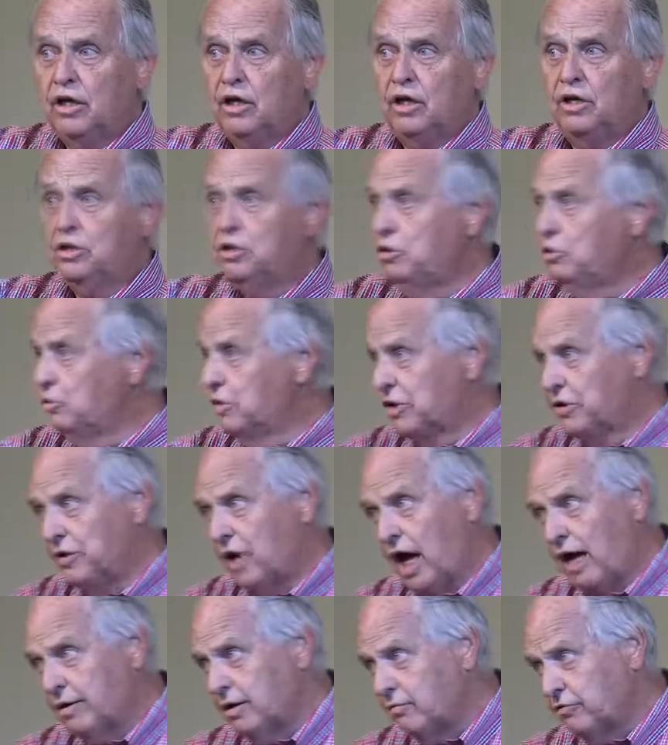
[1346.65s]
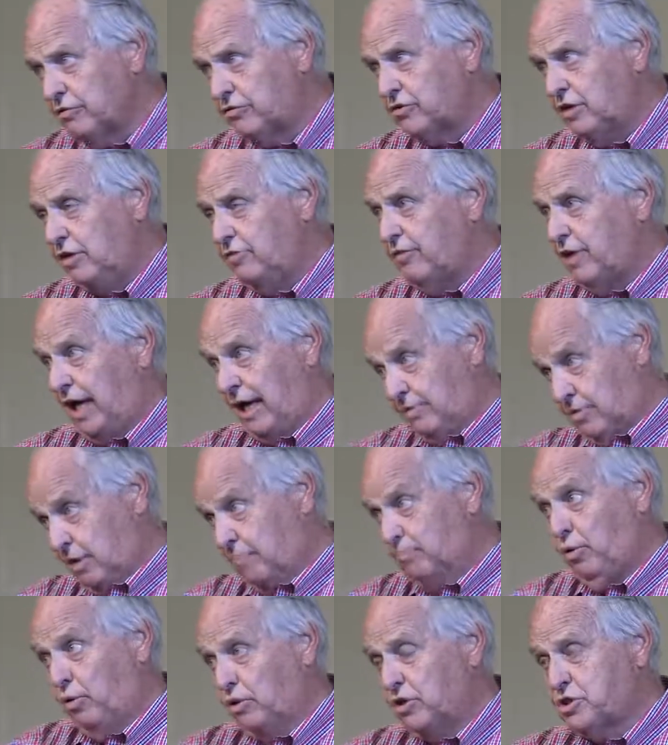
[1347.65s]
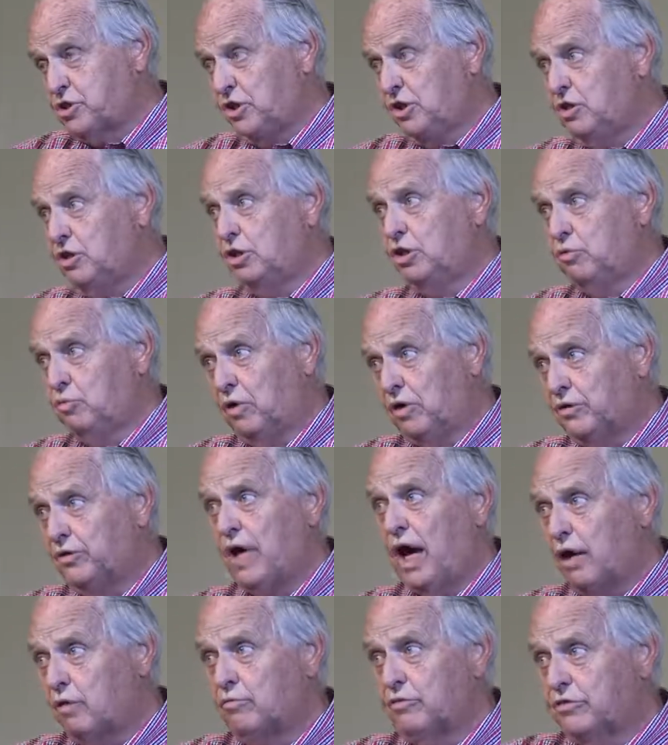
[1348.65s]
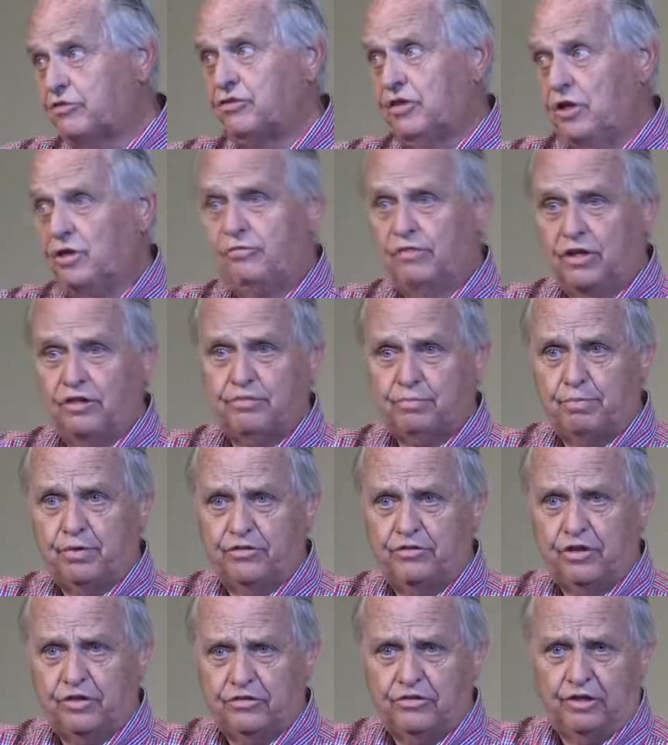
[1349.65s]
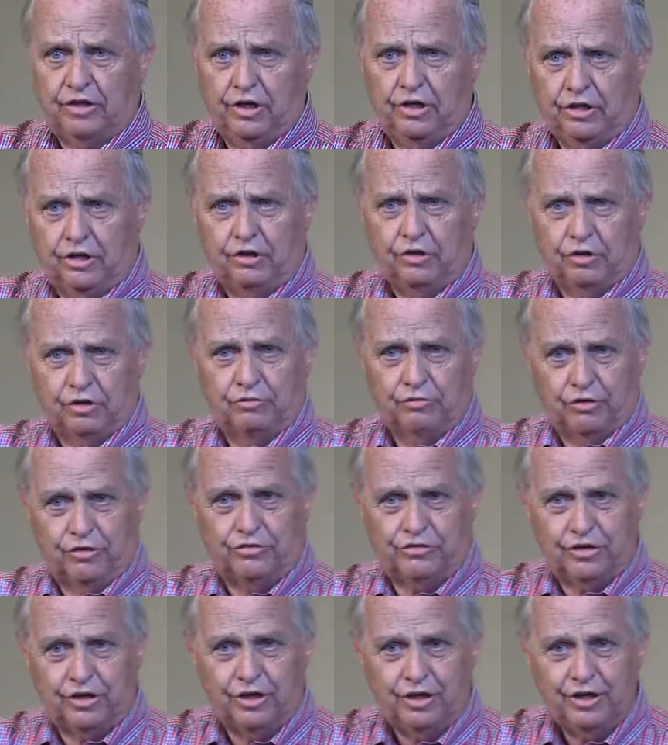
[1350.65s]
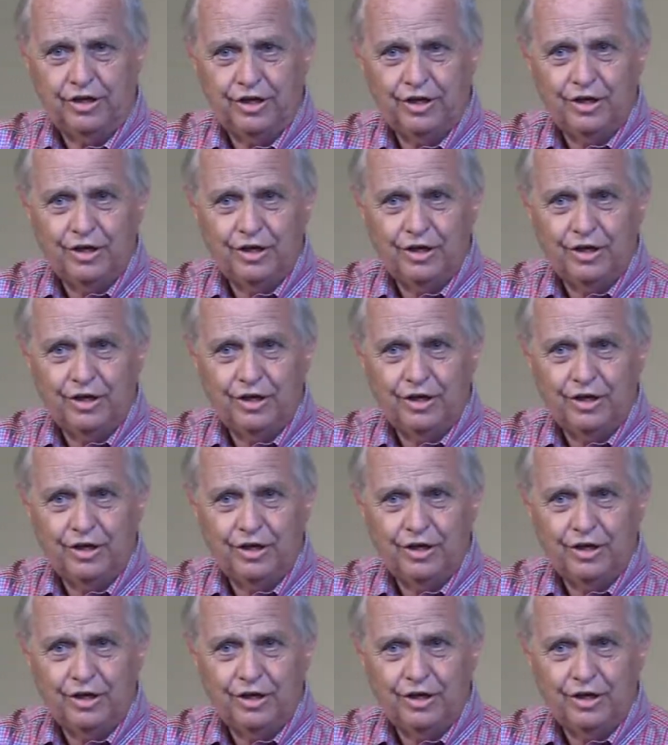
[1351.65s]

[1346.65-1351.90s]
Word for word: you will not receive, and abortion, you will not receive this position in a university.